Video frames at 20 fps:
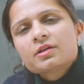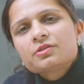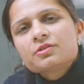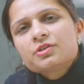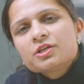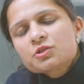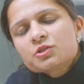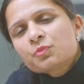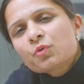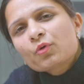
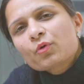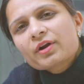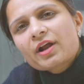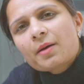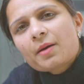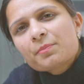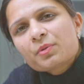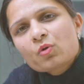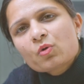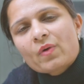This
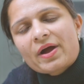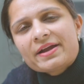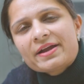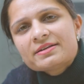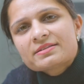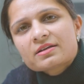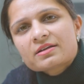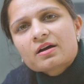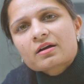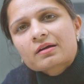program
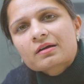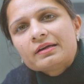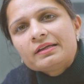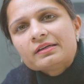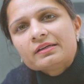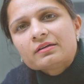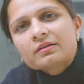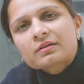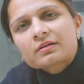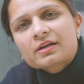provides a
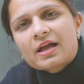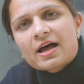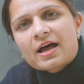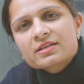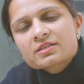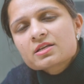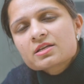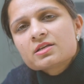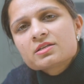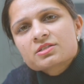clear
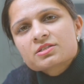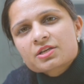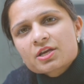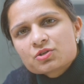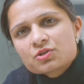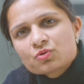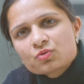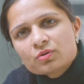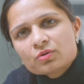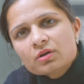class
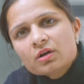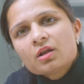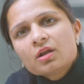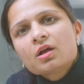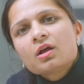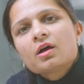schedule,